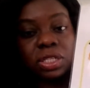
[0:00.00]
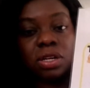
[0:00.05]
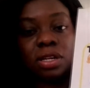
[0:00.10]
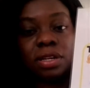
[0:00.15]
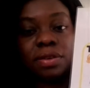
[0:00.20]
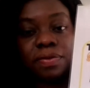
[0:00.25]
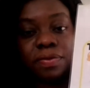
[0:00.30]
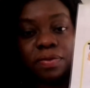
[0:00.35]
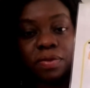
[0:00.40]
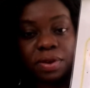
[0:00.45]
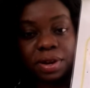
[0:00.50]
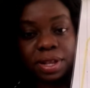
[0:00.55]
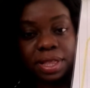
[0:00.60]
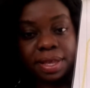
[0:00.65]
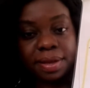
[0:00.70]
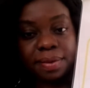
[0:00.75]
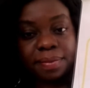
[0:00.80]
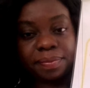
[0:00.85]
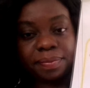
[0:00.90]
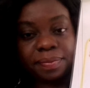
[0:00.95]
for them.
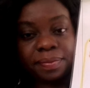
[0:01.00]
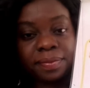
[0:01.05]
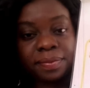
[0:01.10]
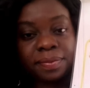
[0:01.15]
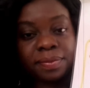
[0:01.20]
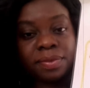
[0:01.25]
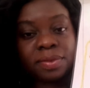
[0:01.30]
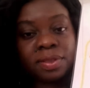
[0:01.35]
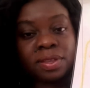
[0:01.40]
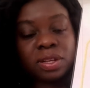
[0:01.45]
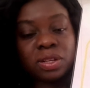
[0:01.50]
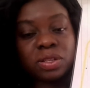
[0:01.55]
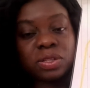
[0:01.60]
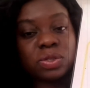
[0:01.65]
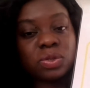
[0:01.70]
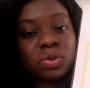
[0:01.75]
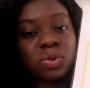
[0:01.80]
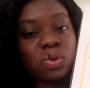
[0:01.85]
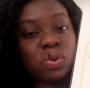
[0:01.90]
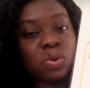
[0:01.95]

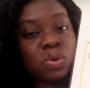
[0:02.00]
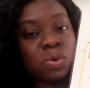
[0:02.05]
So